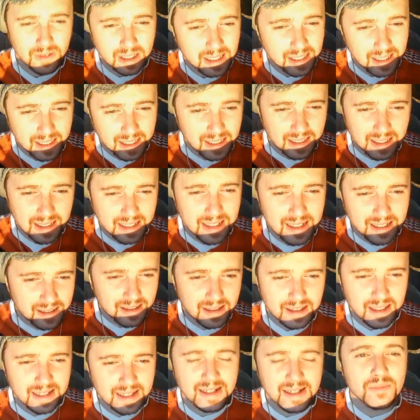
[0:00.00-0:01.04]
so all I'm asking
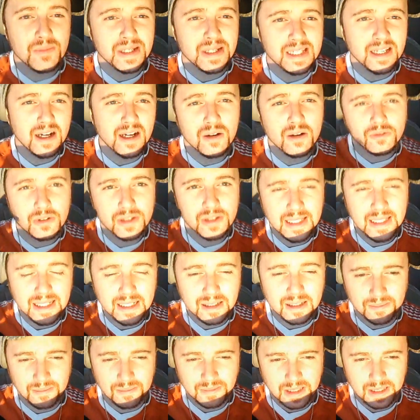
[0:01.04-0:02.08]
tonight is put your trust
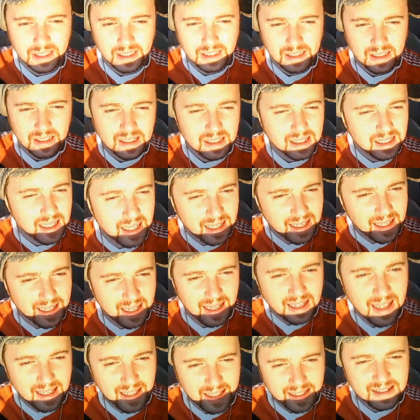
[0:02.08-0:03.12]
in him
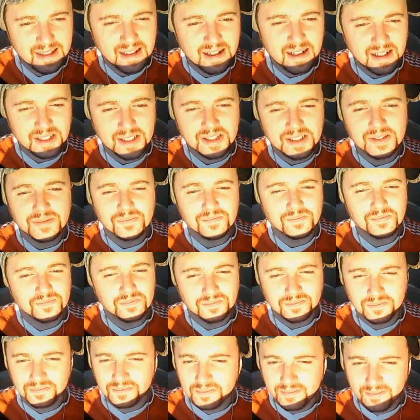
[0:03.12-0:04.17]
believe.
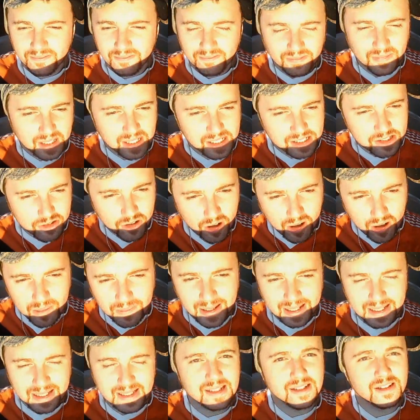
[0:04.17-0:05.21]
You know,
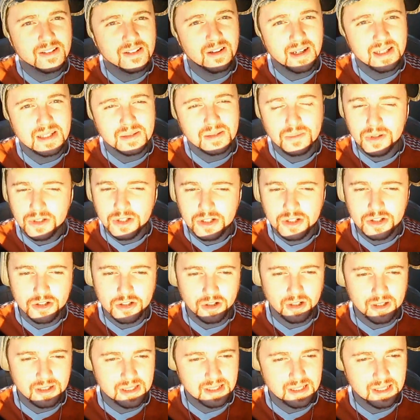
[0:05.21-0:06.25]
there's a saying, you have
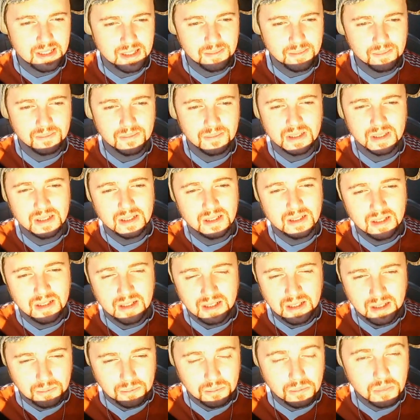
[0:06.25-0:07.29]
to see to believe.
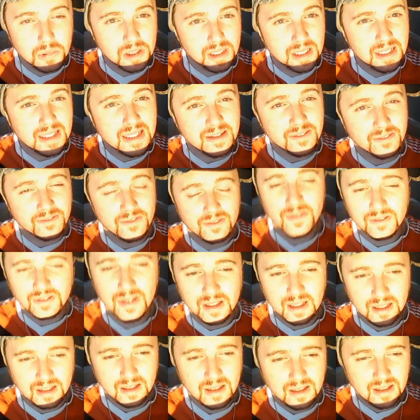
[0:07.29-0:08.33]
Well,
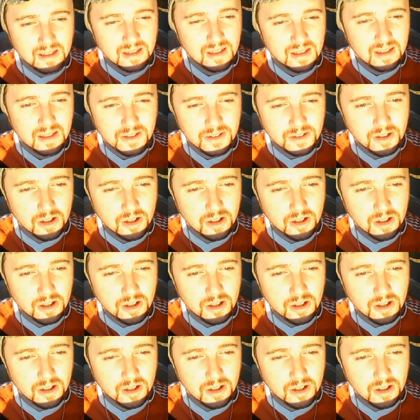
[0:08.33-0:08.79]
you know,